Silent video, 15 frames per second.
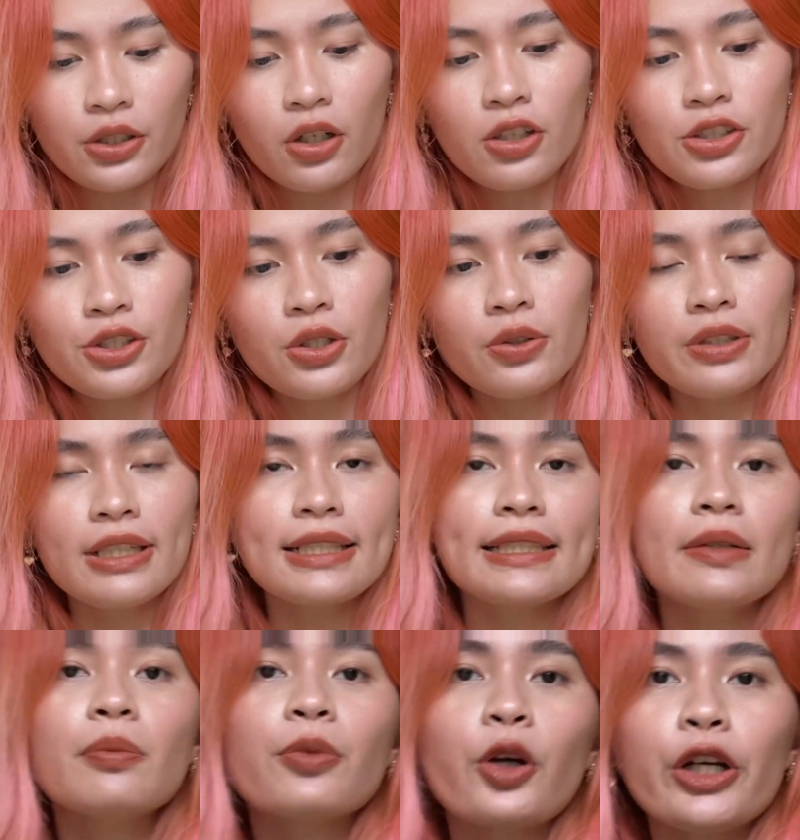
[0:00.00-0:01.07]
also this
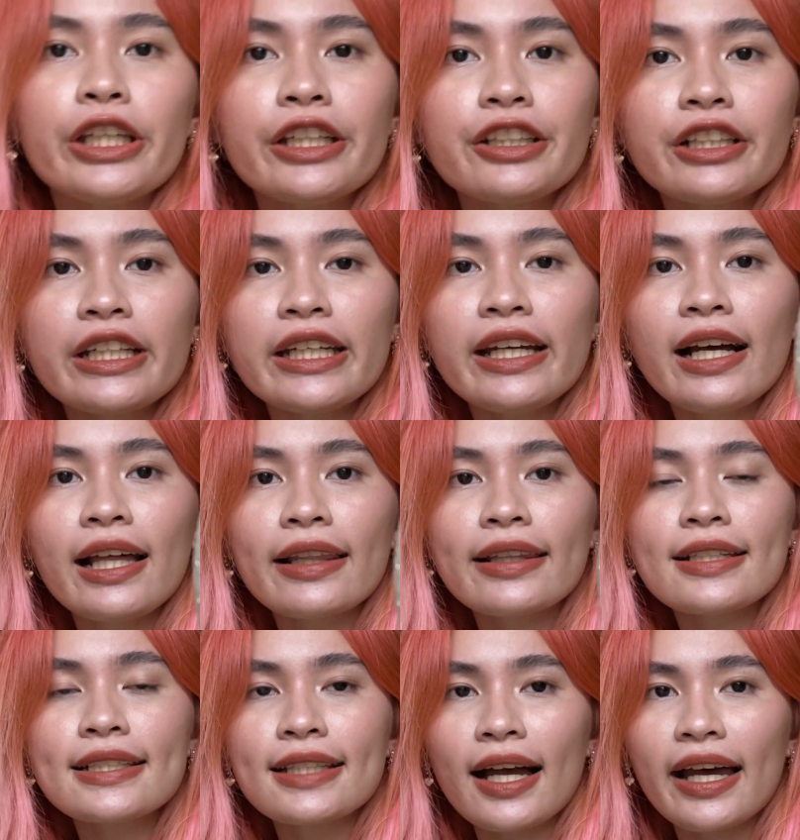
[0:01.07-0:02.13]
embroidery at
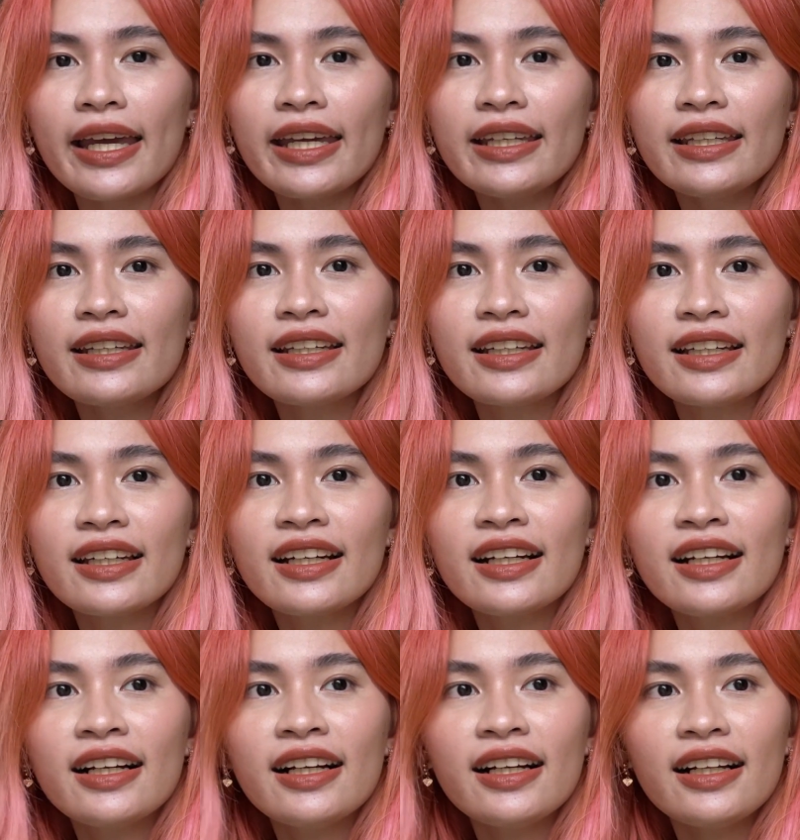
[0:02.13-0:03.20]
the side.
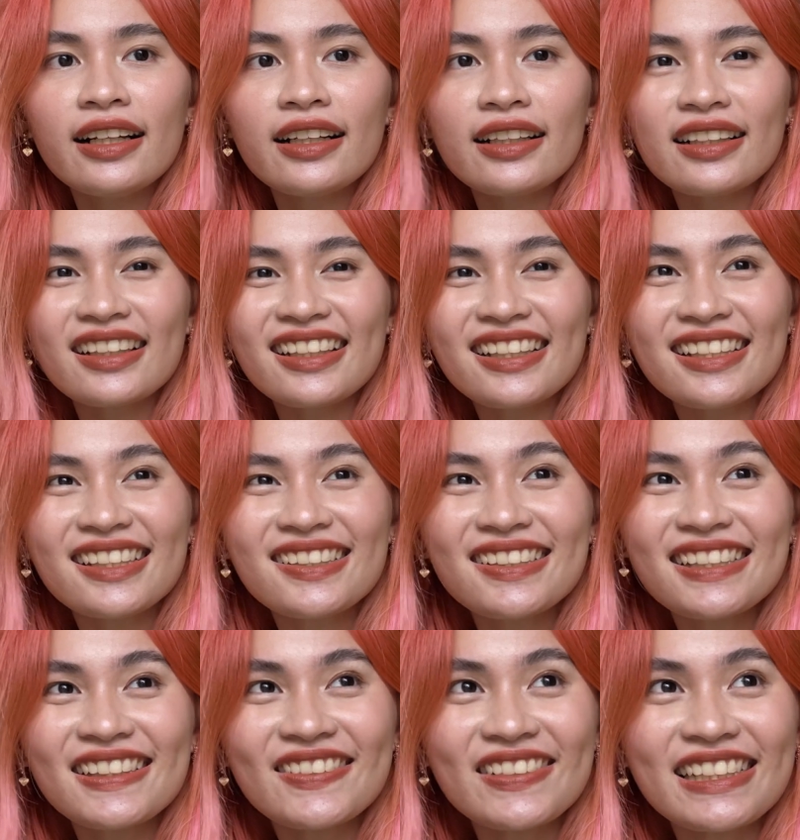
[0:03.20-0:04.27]
It
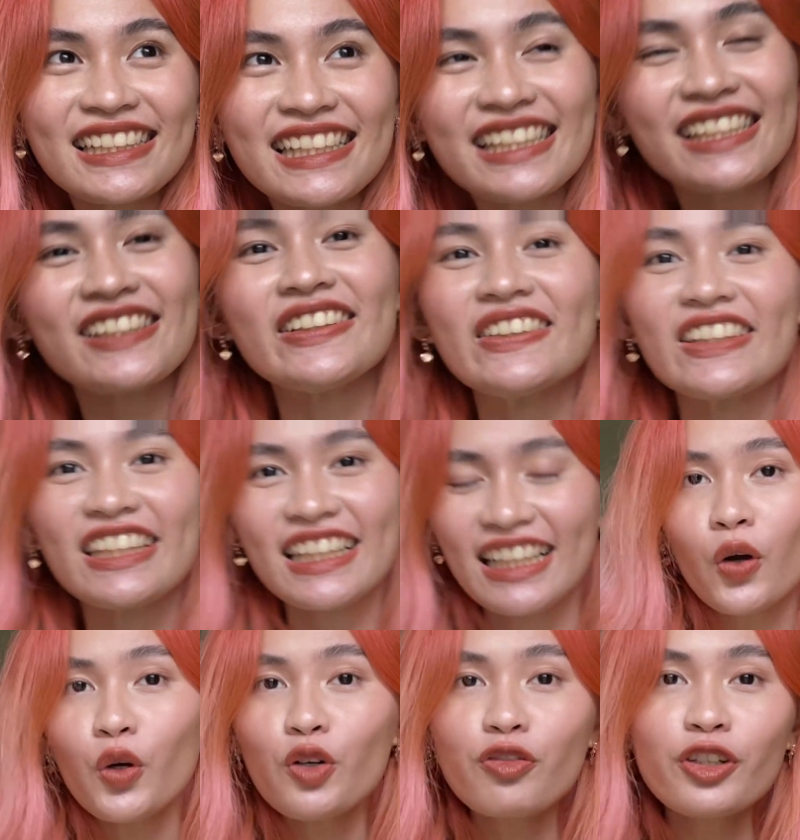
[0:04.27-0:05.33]
looks really cute.
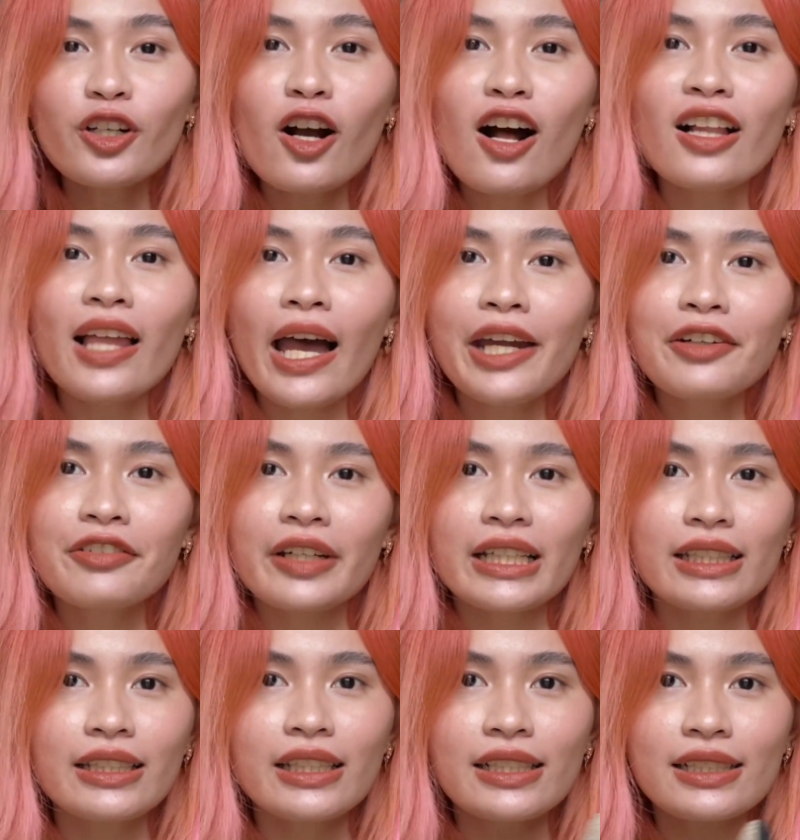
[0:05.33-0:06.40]
Overall, I
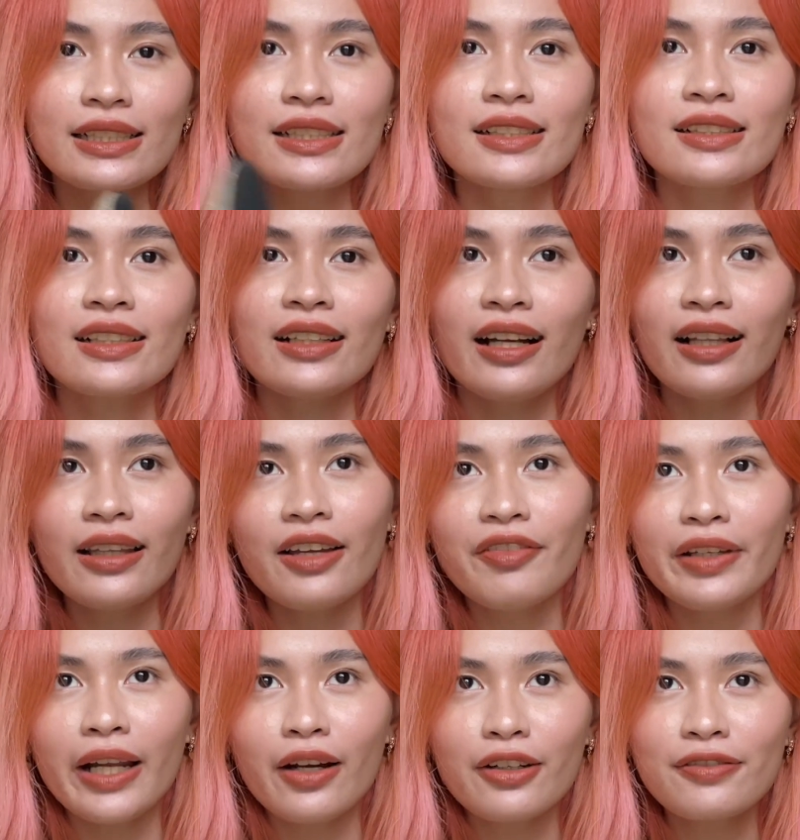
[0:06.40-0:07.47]
rate this
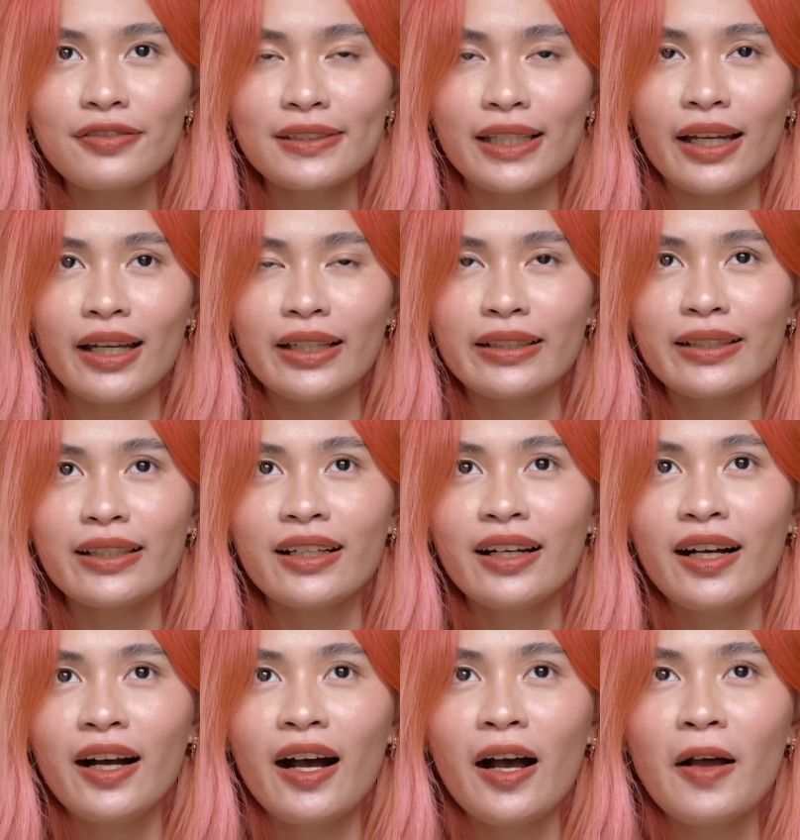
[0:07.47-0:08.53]
11 out of 10
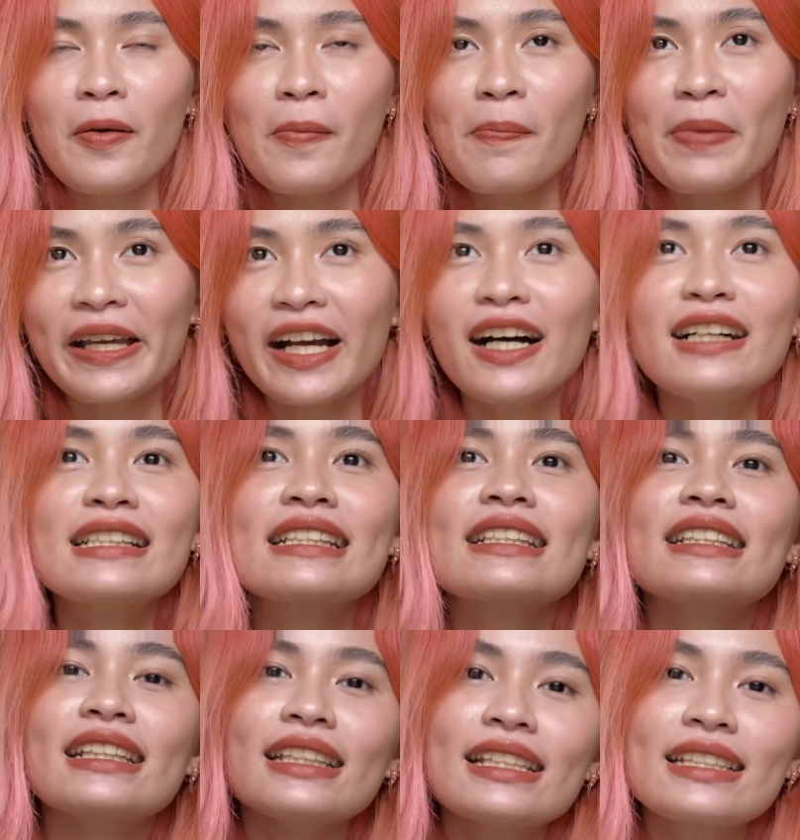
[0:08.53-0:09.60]
because
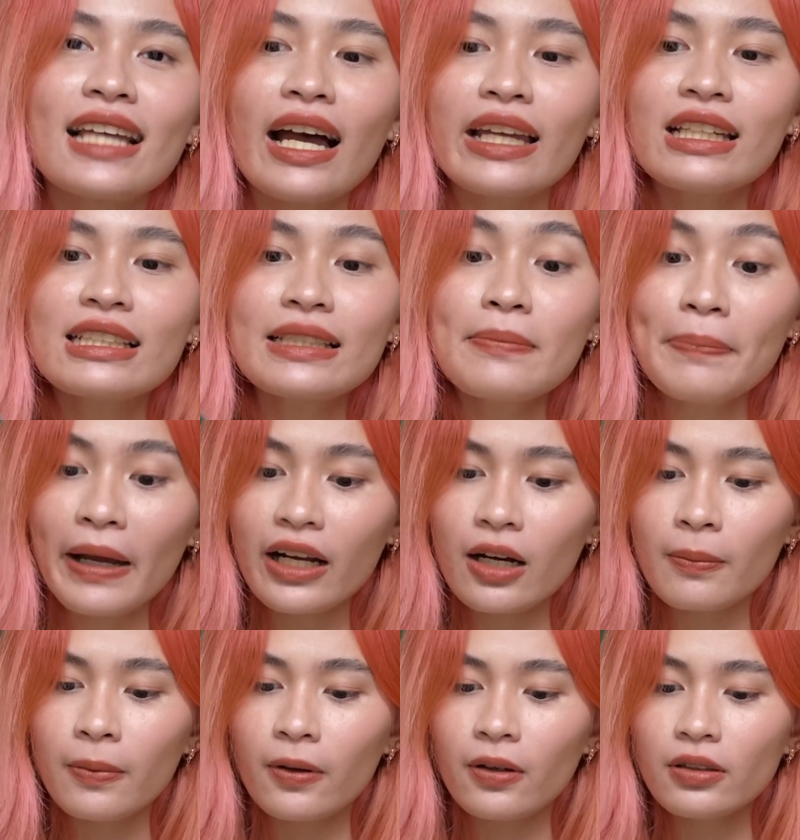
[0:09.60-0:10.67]
the design is
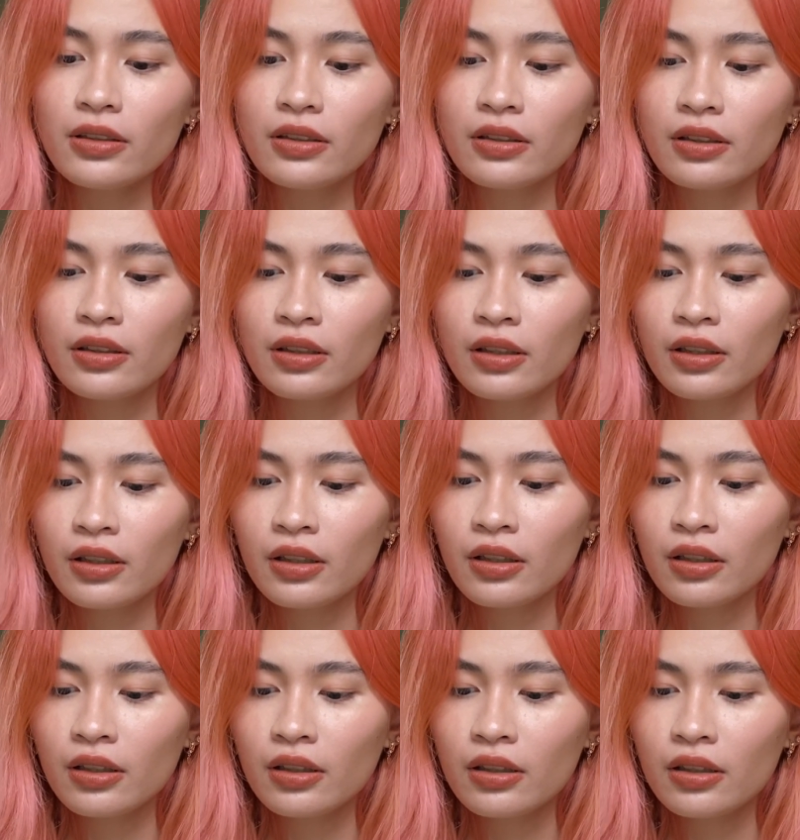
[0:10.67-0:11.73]
impeccable.
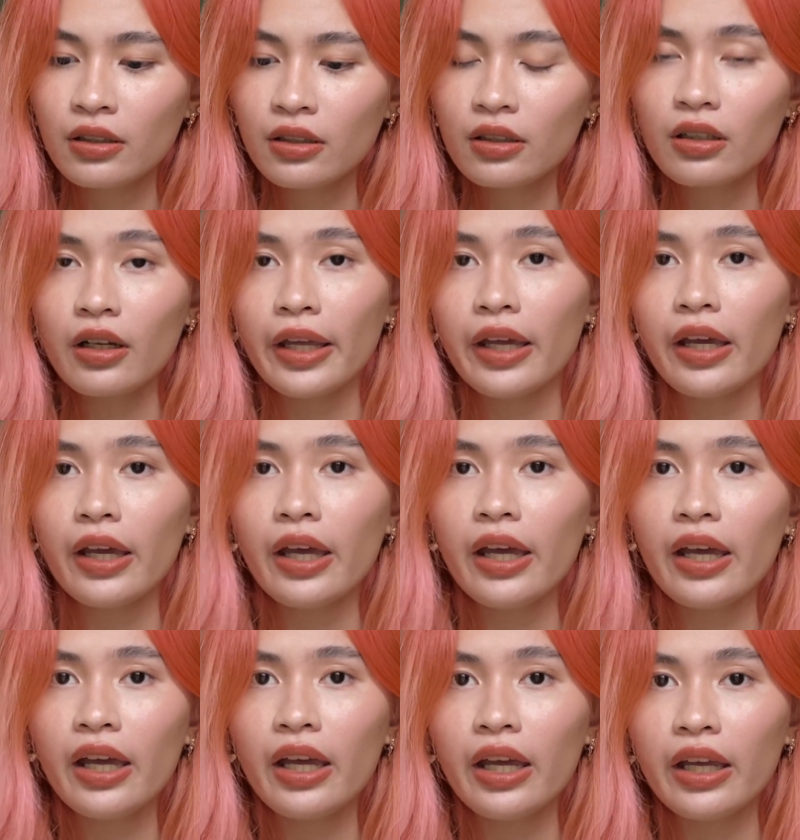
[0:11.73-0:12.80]

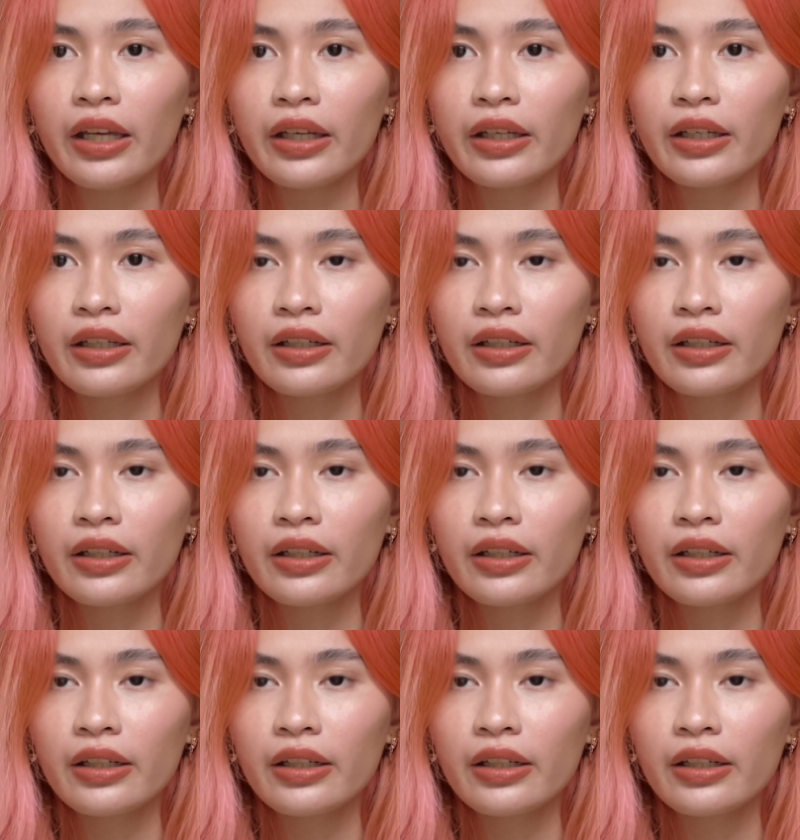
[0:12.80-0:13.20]
Hey!